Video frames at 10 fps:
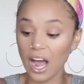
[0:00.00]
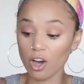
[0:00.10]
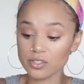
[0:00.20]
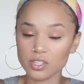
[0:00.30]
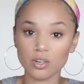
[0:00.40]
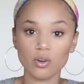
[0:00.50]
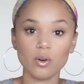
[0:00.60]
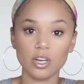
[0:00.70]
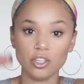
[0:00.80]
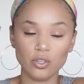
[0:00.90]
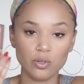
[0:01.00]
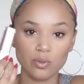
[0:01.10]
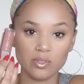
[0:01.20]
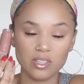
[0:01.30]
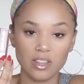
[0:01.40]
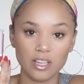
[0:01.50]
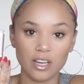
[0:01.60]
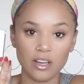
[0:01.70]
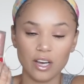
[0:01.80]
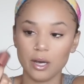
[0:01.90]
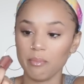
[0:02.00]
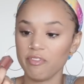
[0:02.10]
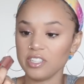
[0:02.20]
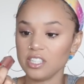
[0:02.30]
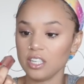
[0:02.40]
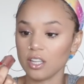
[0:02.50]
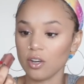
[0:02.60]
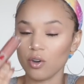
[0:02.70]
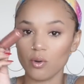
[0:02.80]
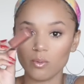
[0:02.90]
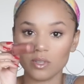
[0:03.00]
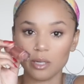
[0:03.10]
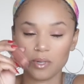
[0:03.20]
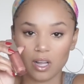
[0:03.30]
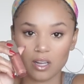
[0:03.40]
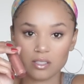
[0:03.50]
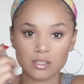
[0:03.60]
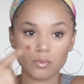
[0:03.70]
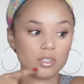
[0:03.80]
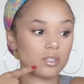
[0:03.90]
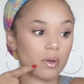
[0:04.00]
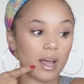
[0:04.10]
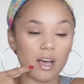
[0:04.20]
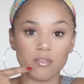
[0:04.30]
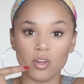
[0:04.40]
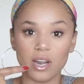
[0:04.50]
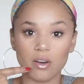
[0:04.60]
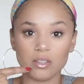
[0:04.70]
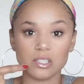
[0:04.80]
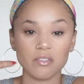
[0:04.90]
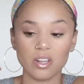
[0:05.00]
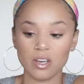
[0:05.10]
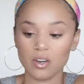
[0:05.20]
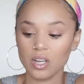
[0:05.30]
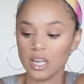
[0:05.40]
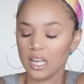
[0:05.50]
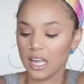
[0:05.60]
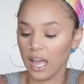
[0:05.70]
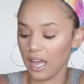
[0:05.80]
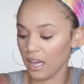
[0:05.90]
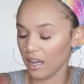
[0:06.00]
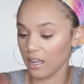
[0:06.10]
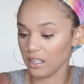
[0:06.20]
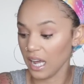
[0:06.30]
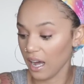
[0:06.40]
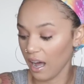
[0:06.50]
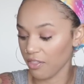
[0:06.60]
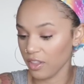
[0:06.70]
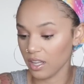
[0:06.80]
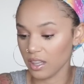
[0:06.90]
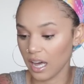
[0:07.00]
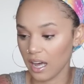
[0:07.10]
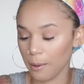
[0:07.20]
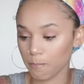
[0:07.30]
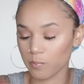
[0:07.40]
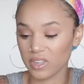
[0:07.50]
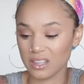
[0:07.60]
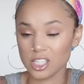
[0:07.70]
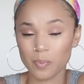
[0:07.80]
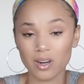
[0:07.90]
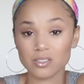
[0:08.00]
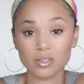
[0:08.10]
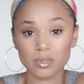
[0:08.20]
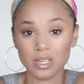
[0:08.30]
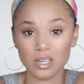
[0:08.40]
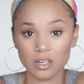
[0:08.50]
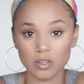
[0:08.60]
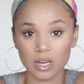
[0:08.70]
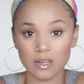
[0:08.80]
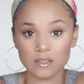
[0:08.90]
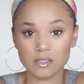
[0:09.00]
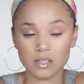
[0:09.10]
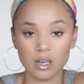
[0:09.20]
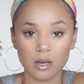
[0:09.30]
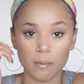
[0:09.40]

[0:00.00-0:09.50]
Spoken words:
also use the Fenty Glow lip gloss, which is what I have on now in this video. And yeah, I think that these products are really good, you guys.